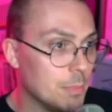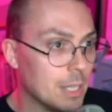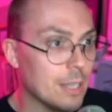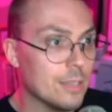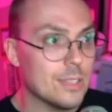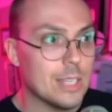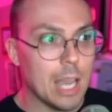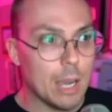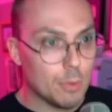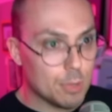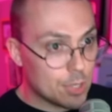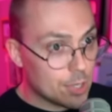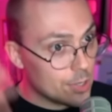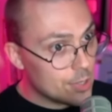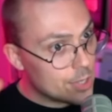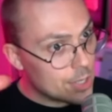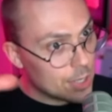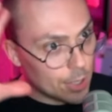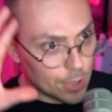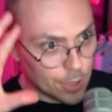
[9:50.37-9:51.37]
because that was
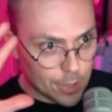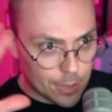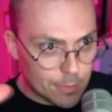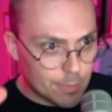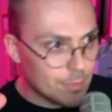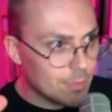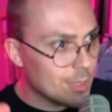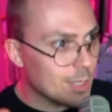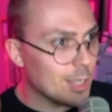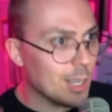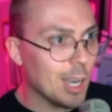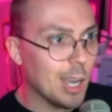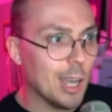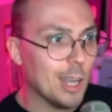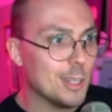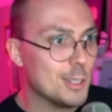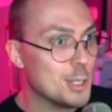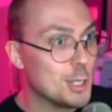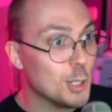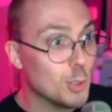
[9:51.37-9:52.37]
considered
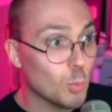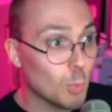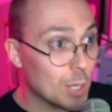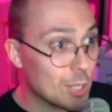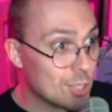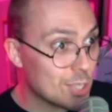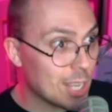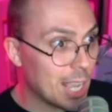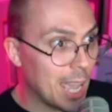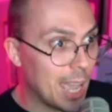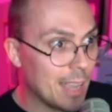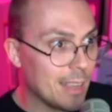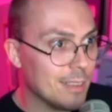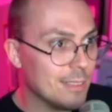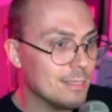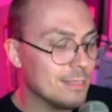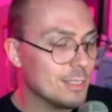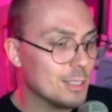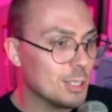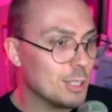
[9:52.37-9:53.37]
too risque.